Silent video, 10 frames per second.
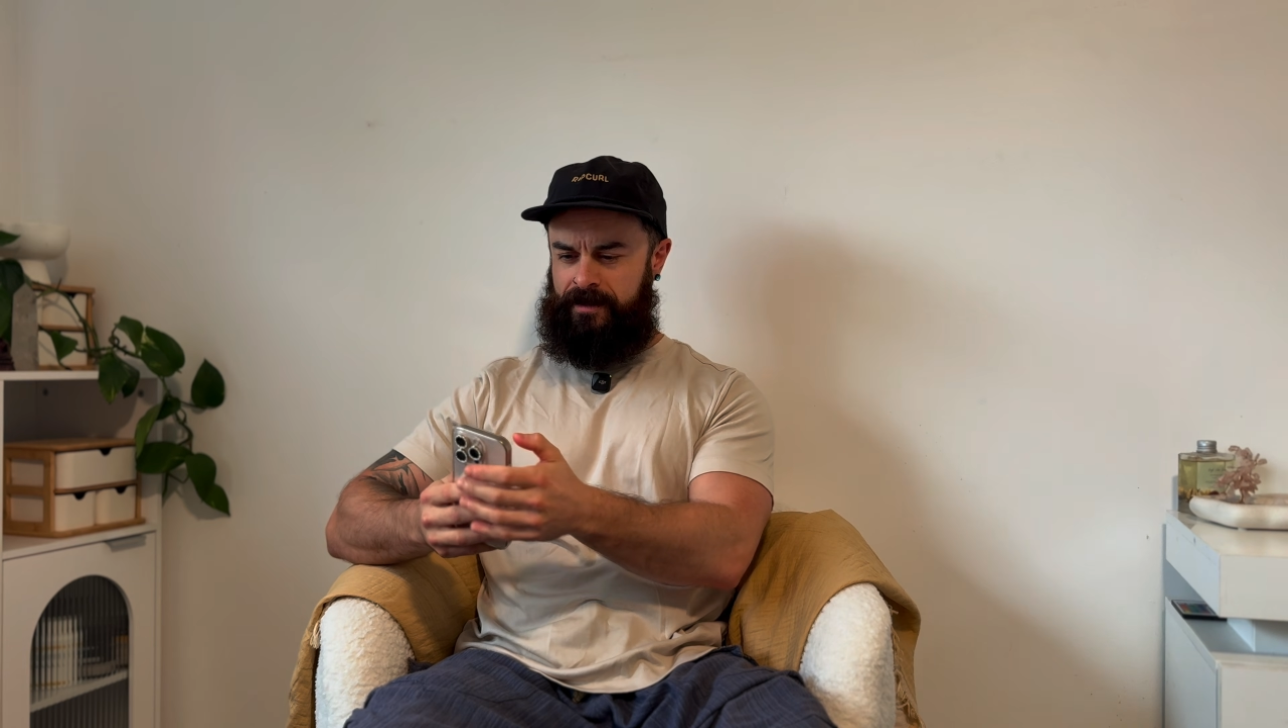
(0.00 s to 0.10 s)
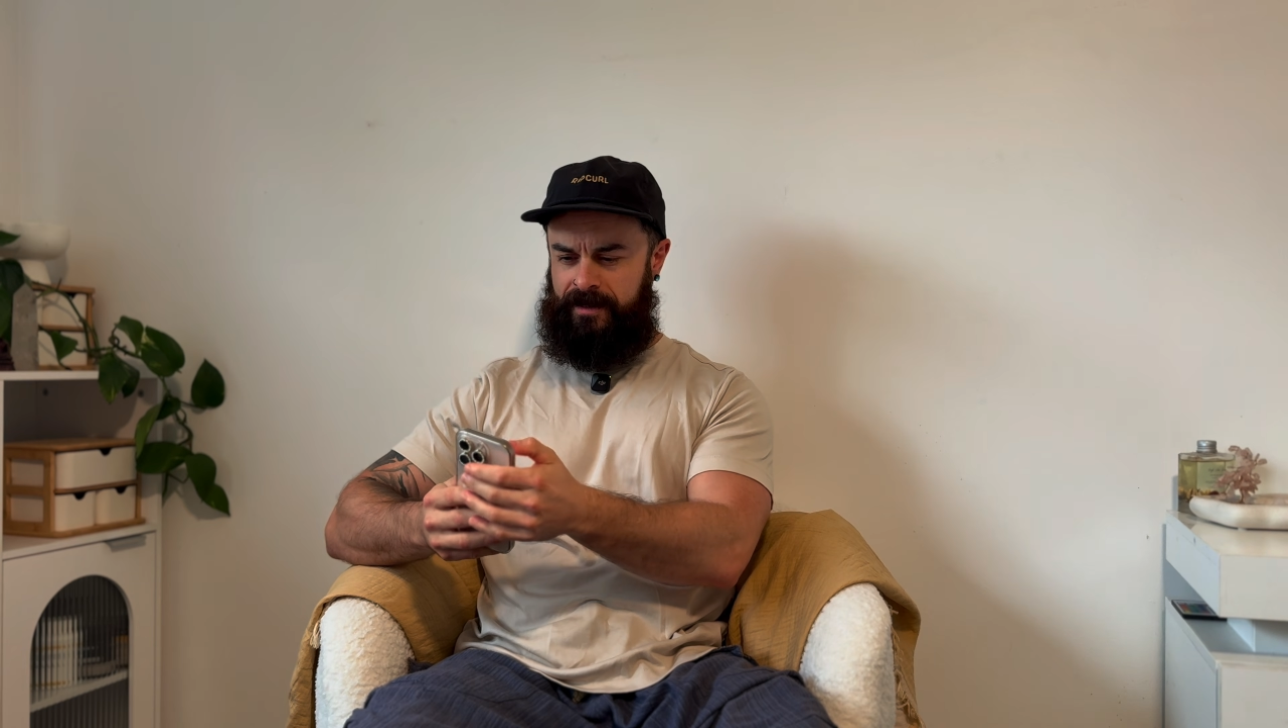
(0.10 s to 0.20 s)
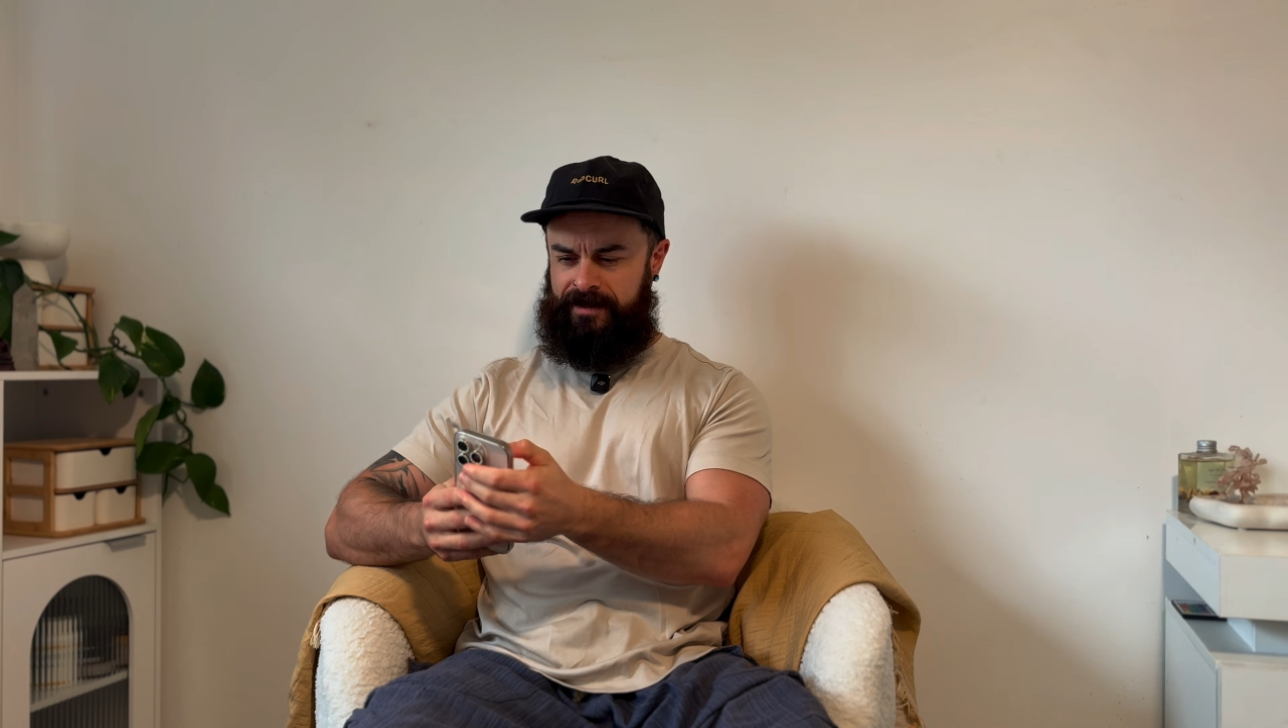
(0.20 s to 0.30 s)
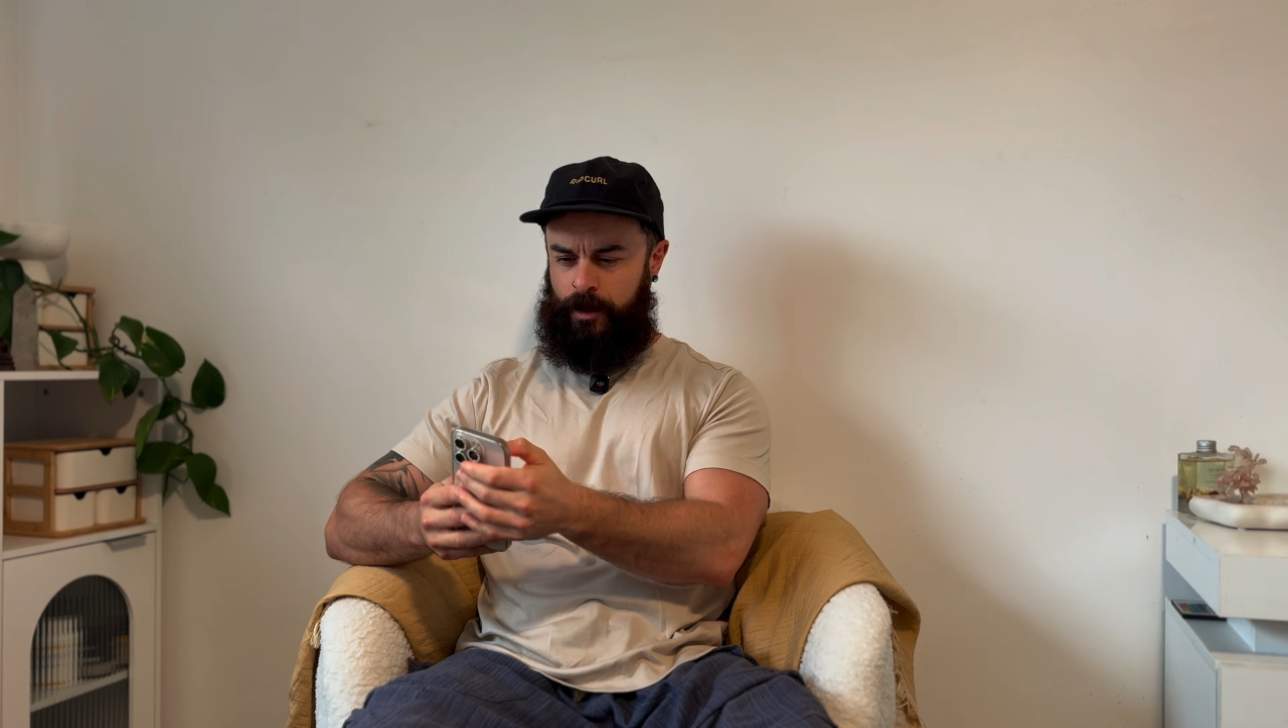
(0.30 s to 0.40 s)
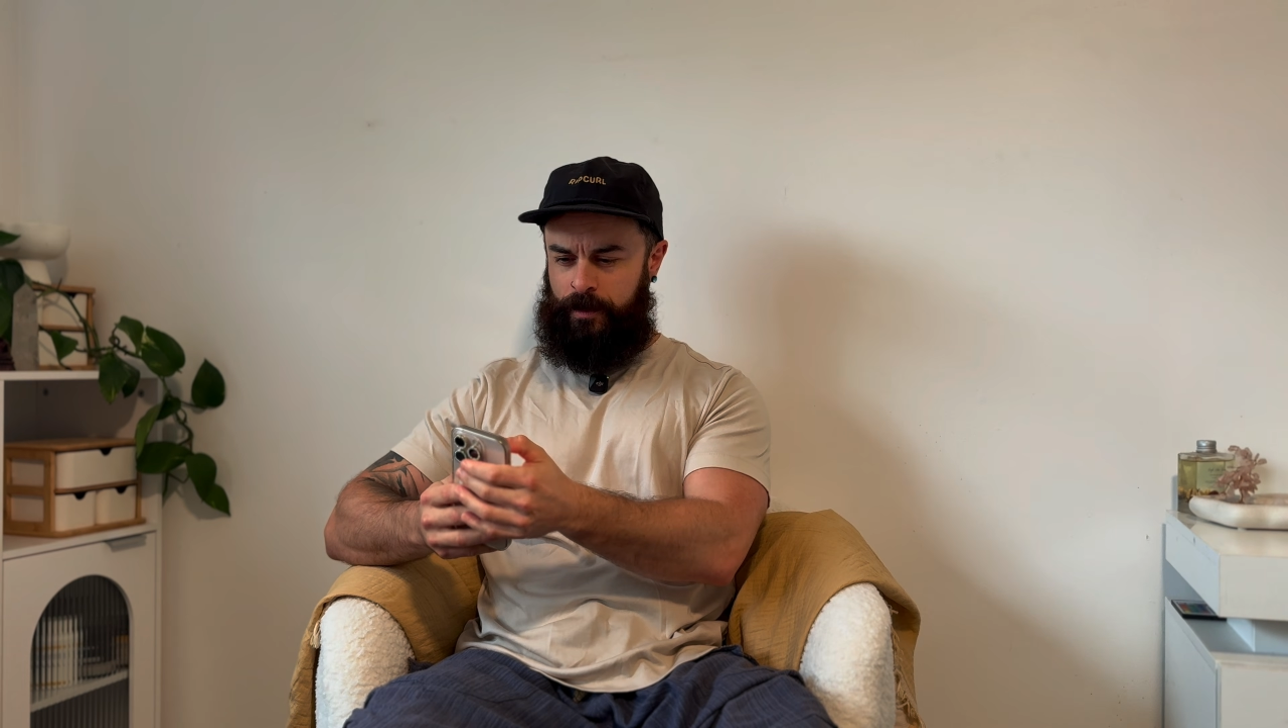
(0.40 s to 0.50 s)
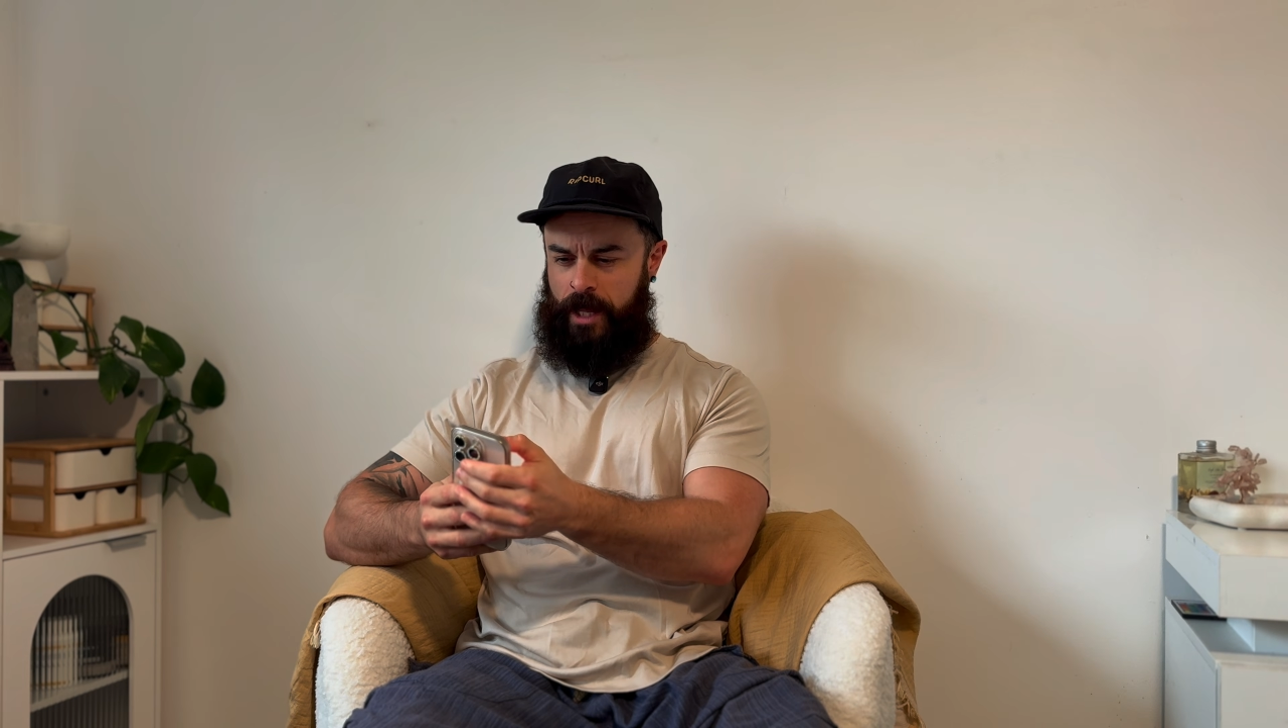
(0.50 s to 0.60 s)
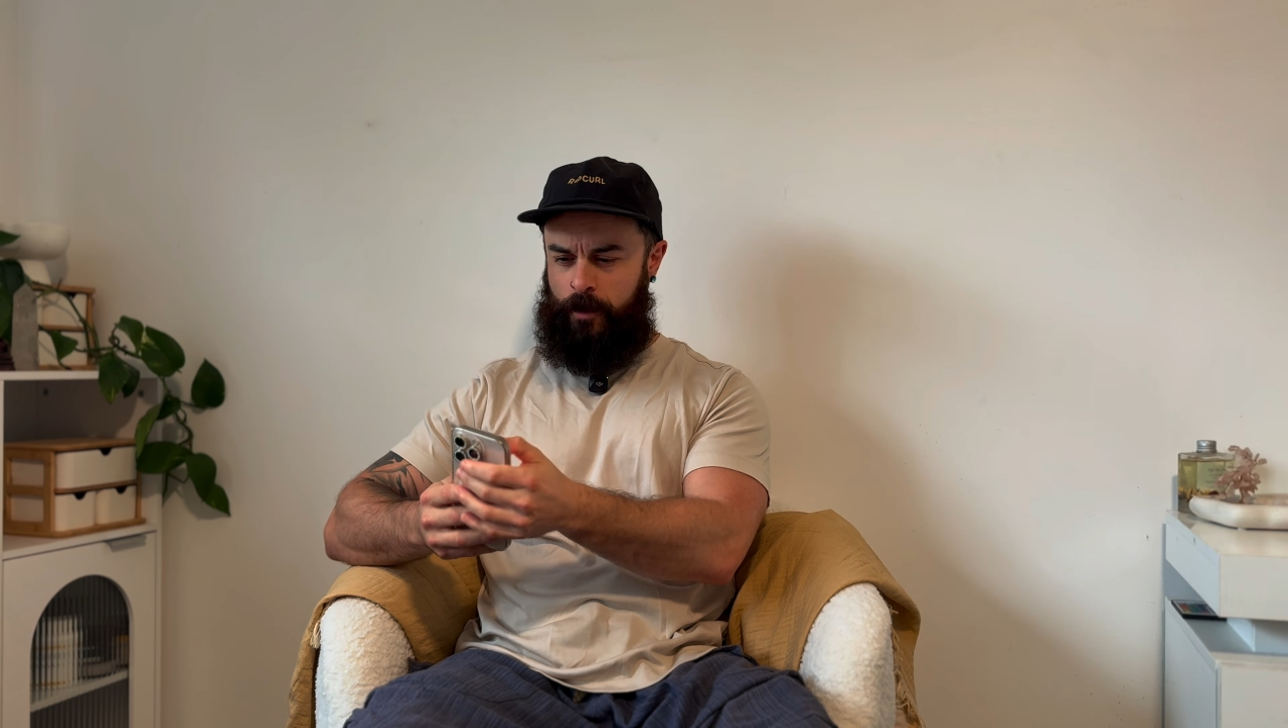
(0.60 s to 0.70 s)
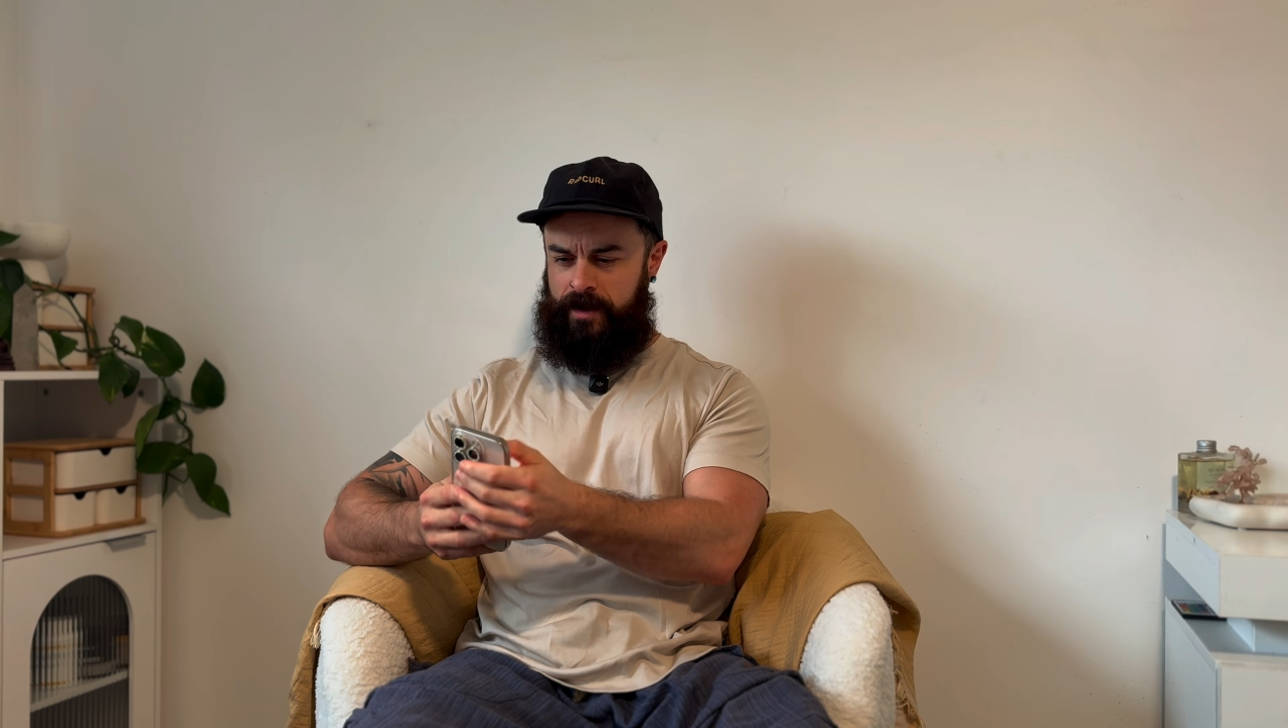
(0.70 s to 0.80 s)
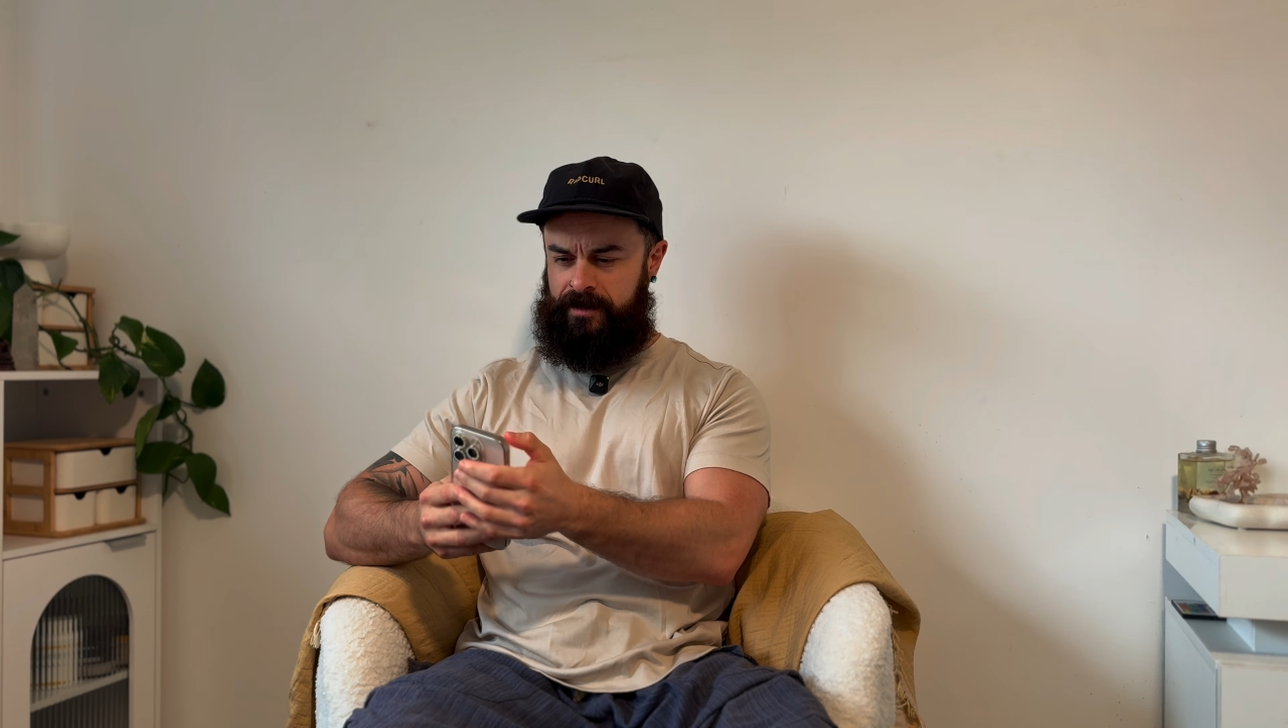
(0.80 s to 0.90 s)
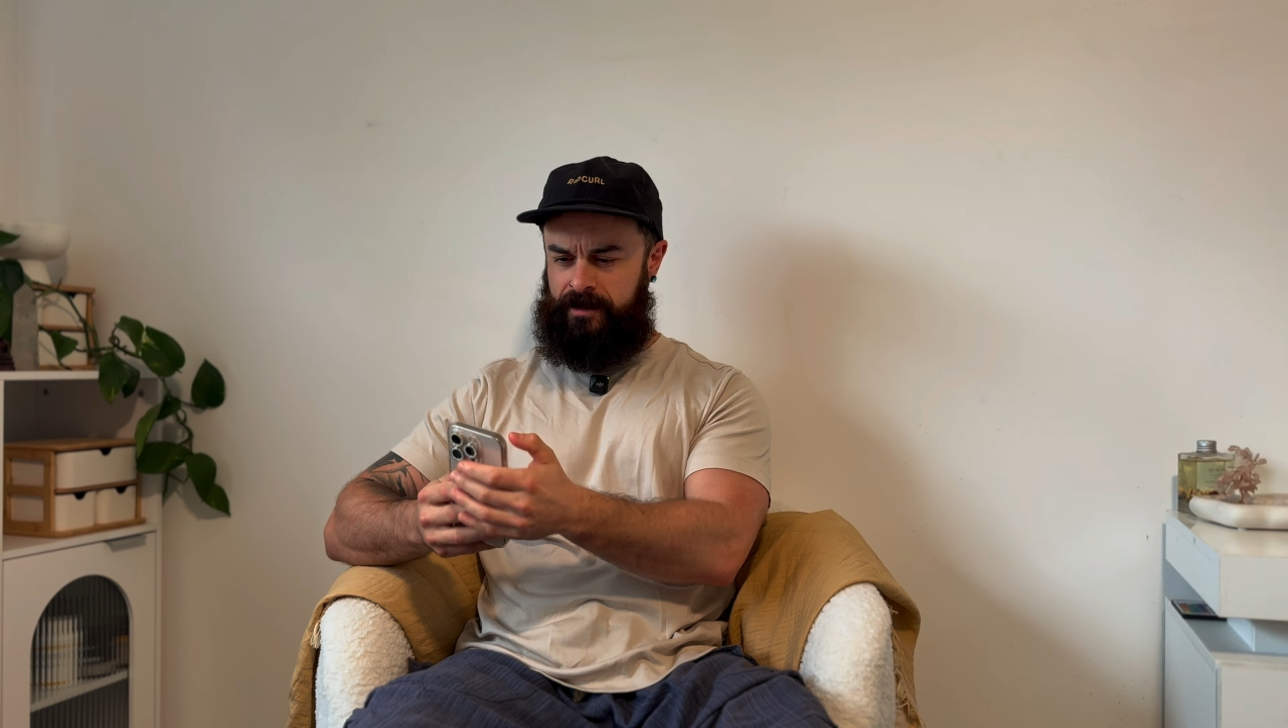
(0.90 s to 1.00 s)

So let's see what there is,